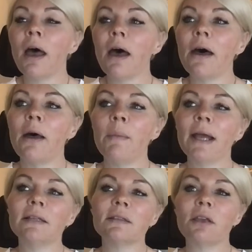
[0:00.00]

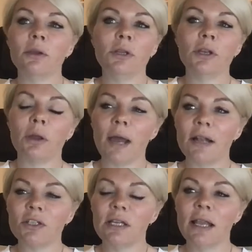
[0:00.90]
And so,
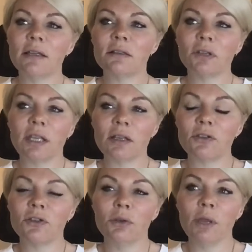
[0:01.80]
actually lenders looking
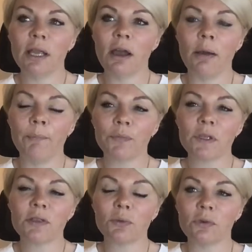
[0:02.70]
to
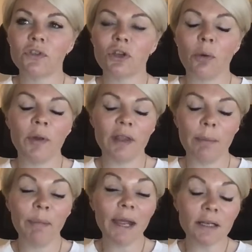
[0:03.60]
sort of sharpen their
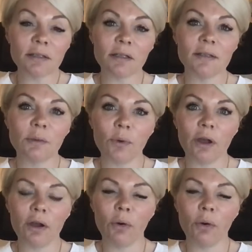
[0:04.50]
pencil, as it were,